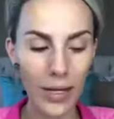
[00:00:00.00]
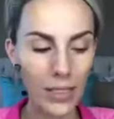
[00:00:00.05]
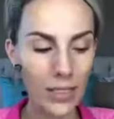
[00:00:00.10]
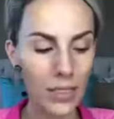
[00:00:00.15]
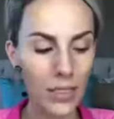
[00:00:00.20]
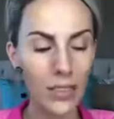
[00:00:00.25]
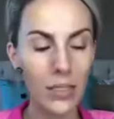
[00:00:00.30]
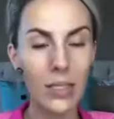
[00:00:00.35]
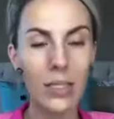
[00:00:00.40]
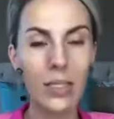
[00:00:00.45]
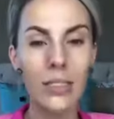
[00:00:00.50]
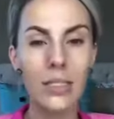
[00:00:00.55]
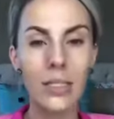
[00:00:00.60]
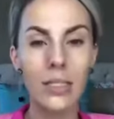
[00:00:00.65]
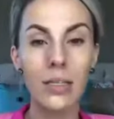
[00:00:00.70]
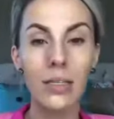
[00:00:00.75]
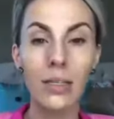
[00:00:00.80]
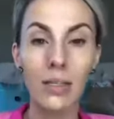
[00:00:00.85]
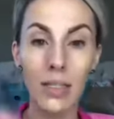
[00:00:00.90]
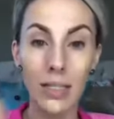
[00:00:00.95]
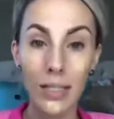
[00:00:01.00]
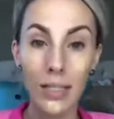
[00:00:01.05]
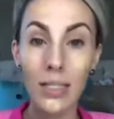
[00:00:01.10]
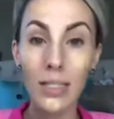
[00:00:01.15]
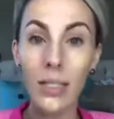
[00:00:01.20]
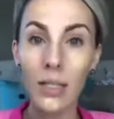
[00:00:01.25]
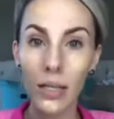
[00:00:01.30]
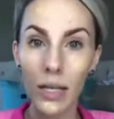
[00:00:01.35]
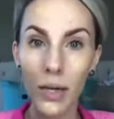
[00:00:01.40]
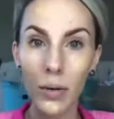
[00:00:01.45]
because this is a
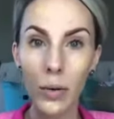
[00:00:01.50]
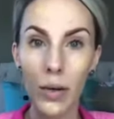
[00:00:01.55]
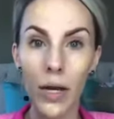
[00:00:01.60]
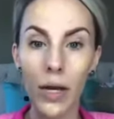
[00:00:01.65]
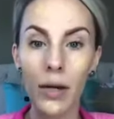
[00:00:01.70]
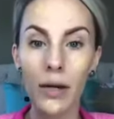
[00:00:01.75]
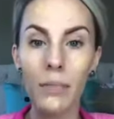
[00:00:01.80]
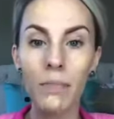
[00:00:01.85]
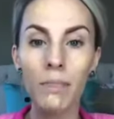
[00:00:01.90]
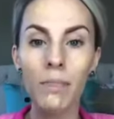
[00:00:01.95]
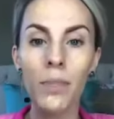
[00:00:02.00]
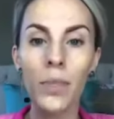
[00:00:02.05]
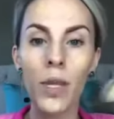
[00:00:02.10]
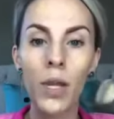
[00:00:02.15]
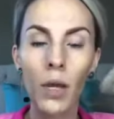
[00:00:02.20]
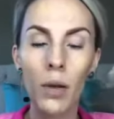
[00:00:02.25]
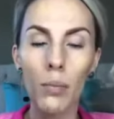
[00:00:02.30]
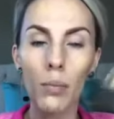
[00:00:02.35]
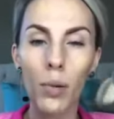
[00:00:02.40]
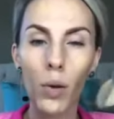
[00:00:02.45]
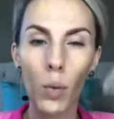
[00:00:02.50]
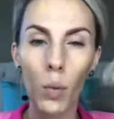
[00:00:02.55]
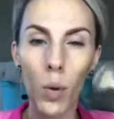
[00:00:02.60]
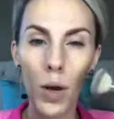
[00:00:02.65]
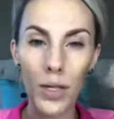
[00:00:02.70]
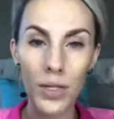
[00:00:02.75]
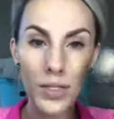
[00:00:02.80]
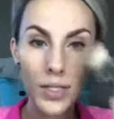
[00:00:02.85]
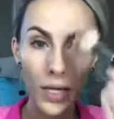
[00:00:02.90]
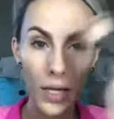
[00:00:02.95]
liquid, but
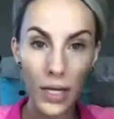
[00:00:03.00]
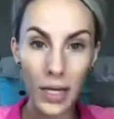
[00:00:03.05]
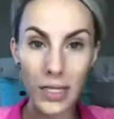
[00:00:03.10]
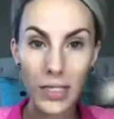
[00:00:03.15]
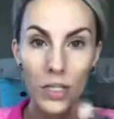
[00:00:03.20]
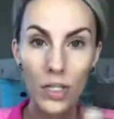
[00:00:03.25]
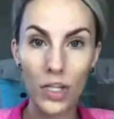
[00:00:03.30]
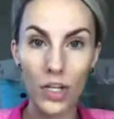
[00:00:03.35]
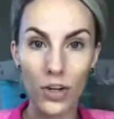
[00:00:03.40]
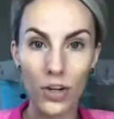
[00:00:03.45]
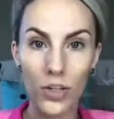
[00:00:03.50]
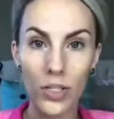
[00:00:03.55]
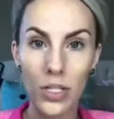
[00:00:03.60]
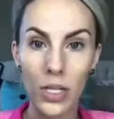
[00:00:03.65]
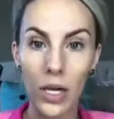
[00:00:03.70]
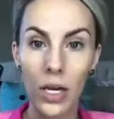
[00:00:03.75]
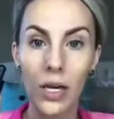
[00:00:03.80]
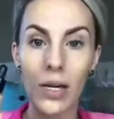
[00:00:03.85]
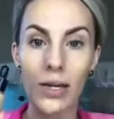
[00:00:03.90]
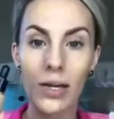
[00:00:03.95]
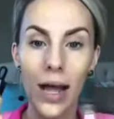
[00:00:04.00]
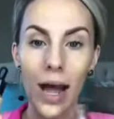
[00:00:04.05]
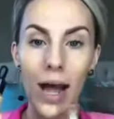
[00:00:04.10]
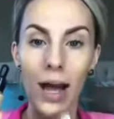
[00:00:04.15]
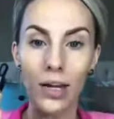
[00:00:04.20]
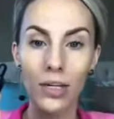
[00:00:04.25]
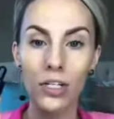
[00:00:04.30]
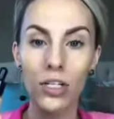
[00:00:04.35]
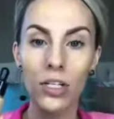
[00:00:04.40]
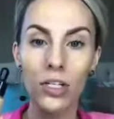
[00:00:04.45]
once it gets into your skin, it
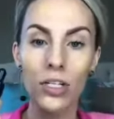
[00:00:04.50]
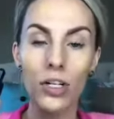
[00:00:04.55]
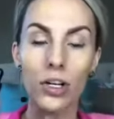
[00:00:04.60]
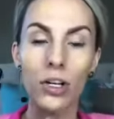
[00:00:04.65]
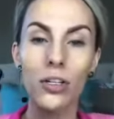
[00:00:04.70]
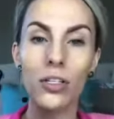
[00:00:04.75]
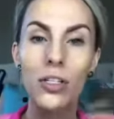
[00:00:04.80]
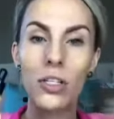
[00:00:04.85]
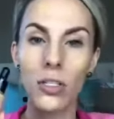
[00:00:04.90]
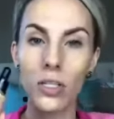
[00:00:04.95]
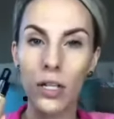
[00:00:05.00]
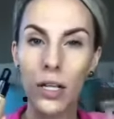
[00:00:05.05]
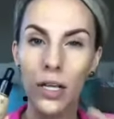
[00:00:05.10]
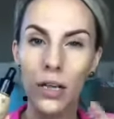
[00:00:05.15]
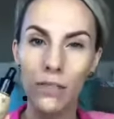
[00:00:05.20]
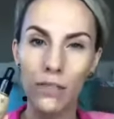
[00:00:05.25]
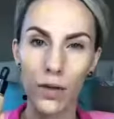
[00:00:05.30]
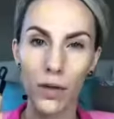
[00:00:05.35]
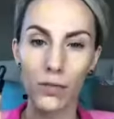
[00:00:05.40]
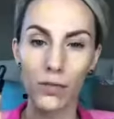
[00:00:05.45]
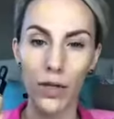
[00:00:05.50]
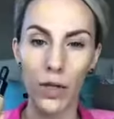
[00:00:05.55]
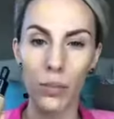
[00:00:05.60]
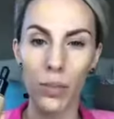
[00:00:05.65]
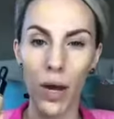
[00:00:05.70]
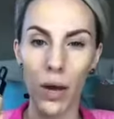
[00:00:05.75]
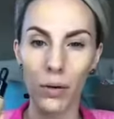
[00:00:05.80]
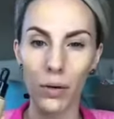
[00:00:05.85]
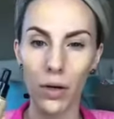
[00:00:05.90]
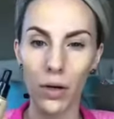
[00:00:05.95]
actually turns into like a velvety
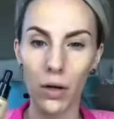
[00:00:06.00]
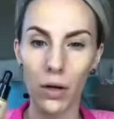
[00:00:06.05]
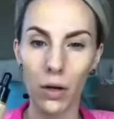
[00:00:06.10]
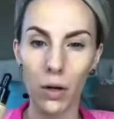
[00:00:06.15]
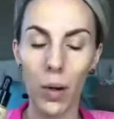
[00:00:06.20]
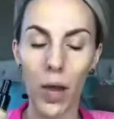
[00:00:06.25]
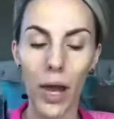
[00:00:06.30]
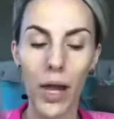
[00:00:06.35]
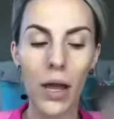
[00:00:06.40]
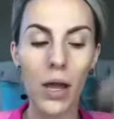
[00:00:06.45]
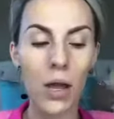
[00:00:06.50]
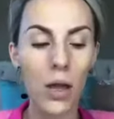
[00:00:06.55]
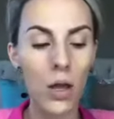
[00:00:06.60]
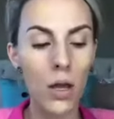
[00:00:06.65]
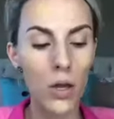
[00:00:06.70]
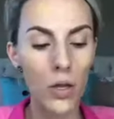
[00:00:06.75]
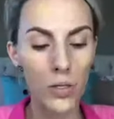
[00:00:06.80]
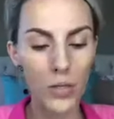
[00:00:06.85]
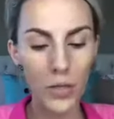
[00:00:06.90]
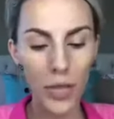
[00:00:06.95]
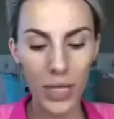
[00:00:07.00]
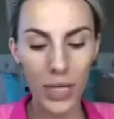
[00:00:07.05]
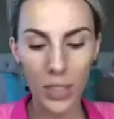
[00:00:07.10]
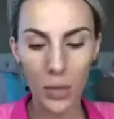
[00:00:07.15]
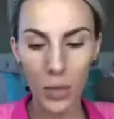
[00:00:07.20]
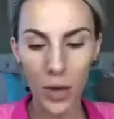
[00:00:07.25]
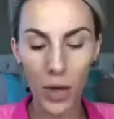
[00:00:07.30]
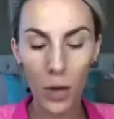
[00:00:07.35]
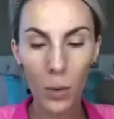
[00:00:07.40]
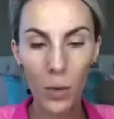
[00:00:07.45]
powder, okay? So that's
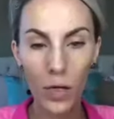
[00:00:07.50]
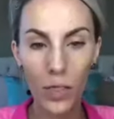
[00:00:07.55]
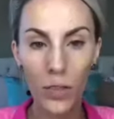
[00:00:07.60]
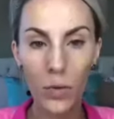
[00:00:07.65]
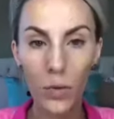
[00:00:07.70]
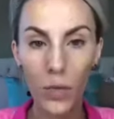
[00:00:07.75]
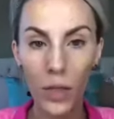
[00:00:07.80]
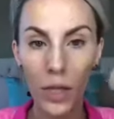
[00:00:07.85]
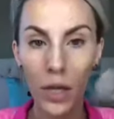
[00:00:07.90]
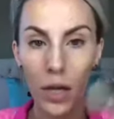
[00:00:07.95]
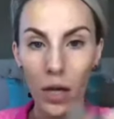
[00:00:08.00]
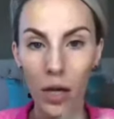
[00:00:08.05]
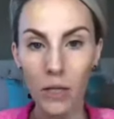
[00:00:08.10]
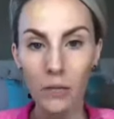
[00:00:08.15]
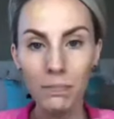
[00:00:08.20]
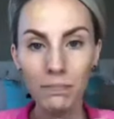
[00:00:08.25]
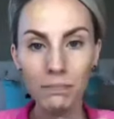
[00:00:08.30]
why it works really good